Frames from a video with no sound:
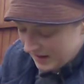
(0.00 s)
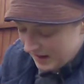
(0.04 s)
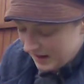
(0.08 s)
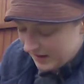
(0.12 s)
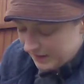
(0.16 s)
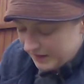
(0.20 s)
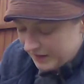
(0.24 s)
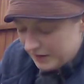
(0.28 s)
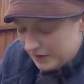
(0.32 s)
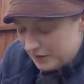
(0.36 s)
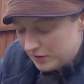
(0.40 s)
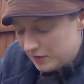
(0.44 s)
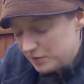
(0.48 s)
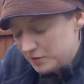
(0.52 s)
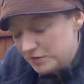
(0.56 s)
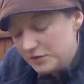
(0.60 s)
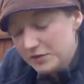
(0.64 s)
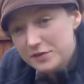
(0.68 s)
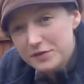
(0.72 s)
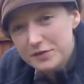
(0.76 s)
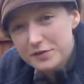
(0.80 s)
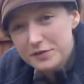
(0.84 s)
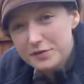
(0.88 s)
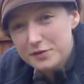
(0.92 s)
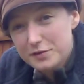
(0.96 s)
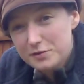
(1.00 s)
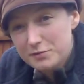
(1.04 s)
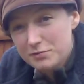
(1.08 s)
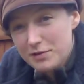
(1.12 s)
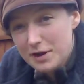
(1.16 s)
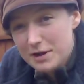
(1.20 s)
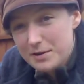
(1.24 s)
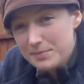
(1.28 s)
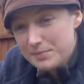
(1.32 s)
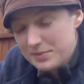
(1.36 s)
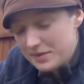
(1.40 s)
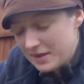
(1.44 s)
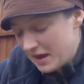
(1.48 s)
And then you can
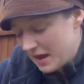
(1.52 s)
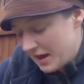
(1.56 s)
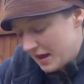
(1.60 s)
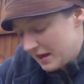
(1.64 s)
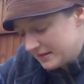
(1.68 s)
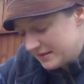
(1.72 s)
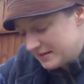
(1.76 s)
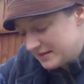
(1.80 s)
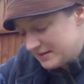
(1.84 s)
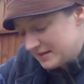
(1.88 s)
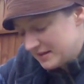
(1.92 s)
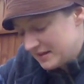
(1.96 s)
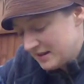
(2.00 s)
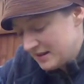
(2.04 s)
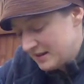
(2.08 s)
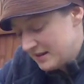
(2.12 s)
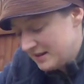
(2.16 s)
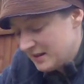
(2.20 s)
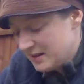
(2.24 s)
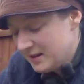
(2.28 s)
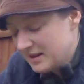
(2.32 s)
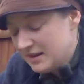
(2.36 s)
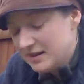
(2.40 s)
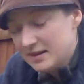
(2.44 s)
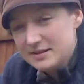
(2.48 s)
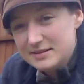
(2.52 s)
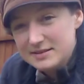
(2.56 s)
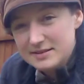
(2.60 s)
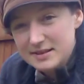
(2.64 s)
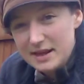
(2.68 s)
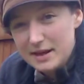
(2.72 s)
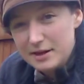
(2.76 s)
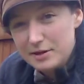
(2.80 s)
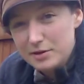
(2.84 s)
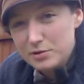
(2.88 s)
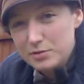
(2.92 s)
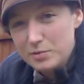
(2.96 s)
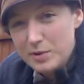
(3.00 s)
scrape that
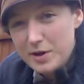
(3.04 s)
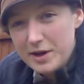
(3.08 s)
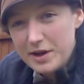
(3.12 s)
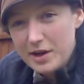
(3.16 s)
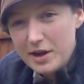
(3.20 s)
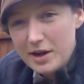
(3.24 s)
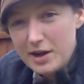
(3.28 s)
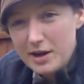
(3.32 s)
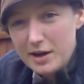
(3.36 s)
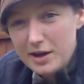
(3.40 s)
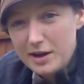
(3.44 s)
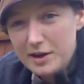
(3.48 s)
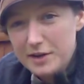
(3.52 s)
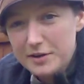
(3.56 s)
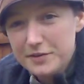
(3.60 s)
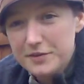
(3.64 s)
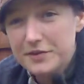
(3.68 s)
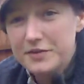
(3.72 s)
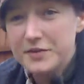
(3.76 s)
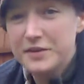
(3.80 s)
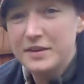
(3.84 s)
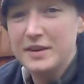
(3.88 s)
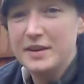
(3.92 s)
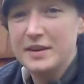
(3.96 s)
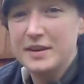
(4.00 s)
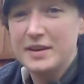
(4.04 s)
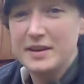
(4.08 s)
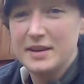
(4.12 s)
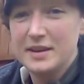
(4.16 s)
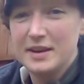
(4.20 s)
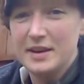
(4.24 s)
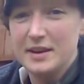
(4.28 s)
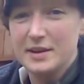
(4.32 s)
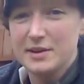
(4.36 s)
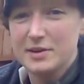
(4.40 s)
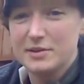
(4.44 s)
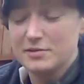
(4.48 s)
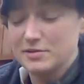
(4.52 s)
down quite hard
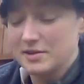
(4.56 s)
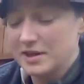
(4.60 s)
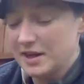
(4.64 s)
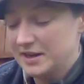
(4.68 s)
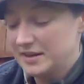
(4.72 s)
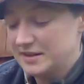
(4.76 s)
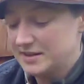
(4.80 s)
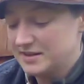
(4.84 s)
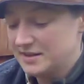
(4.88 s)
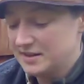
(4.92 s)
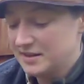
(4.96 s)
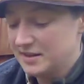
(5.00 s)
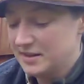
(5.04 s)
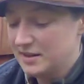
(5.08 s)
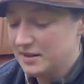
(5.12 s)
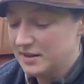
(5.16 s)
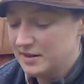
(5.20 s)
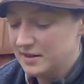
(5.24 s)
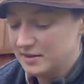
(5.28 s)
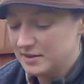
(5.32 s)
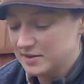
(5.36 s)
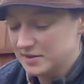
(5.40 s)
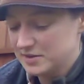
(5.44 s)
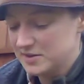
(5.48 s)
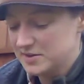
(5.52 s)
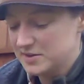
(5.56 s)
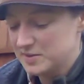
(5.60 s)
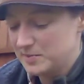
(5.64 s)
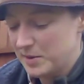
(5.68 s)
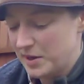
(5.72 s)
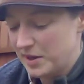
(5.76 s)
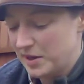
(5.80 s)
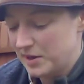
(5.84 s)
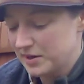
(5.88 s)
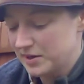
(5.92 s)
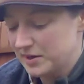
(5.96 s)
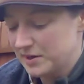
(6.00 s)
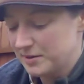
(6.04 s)
and create a good
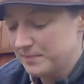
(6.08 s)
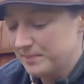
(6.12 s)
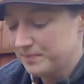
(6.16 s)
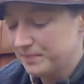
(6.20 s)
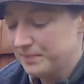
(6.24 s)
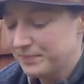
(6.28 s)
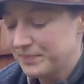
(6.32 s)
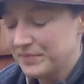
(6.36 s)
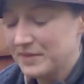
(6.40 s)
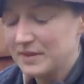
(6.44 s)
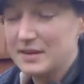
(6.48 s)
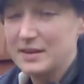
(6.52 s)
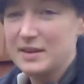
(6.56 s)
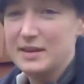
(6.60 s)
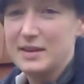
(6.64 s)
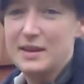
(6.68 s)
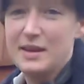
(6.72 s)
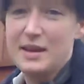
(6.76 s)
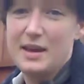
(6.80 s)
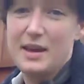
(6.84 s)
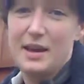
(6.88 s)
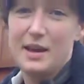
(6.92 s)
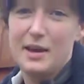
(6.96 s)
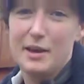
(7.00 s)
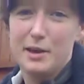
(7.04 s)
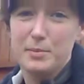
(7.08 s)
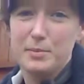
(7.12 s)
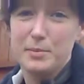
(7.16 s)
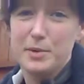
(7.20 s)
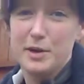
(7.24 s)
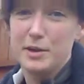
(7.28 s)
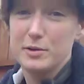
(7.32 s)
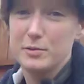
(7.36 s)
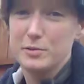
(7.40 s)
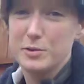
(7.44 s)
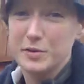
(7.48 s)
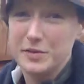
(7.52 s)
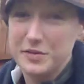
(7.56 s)
spark.
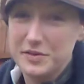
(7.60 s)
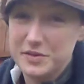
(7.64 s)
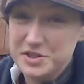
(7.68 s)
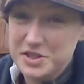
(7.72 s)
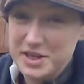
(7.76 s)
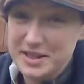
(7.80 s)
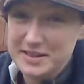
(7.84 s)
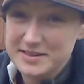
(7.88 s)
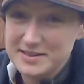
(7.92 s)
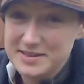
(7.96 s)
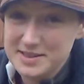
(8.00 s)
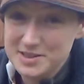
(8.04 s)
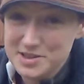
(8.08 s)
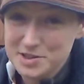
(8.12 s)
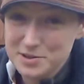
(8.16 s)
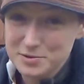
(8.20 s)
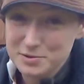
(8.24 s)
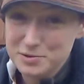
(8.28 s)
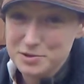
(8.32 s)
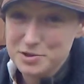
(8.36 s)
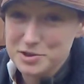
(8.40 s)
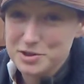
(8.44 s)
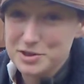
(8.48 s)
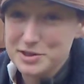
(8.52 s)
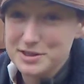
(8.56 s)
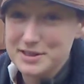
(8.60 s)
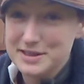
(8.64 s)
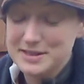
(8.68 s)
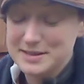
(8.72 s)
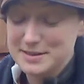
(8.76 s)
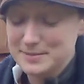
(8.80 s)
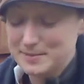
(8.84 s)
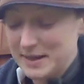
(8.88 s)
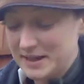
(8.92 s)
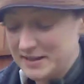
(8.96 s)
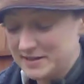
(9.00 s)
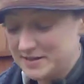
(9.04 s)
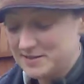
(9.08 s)
I always suggest to children
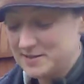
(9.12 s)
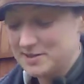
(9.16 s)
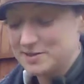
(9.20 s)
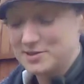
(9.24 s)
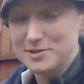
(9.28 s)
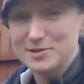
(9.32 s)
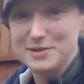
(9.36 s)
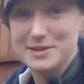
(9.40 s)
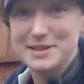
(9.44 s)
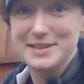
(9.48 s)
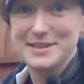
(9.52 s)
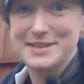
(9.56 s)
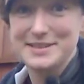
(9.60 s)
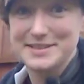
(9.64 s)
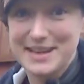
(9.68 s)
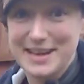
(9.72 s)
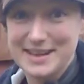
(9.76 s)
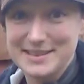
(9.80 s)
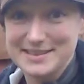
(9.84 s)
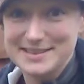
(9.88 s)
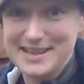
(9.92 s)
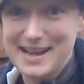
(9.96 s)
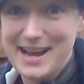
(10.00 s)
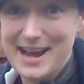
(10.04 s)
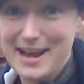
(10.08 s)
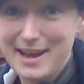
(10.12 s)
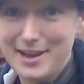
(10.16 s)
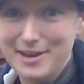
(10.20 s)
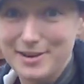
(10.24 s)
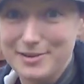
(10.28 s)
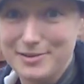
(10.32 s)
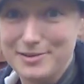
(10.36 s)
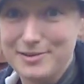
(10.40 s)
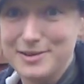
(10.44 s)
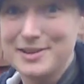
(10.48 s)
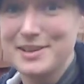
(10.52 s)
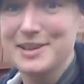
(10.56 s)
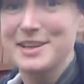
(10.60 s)
it's best to do this sat
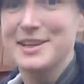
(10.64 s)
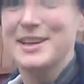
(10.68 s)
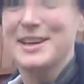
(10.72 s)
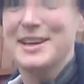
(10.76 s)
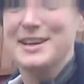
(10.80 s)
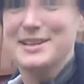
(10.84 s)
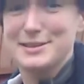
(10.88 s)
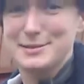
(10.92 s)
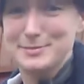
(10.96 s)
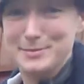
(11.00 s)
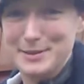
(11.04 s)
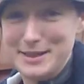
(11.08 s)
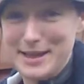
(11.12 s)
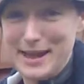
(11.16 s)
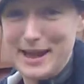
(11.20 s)
down, and to be